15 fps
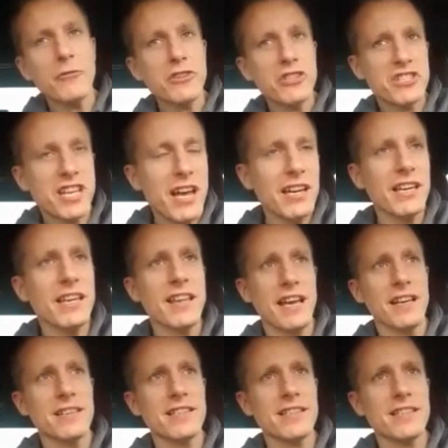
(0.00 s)
I'll just tell
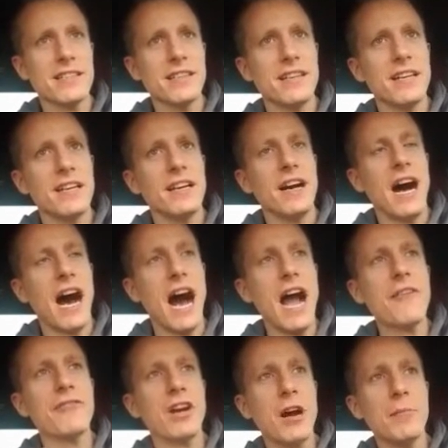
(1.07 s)
you this.
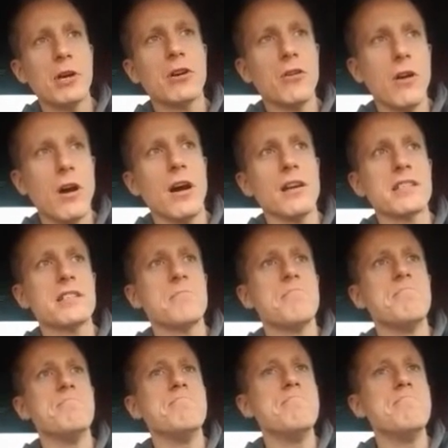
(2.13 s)
I've come across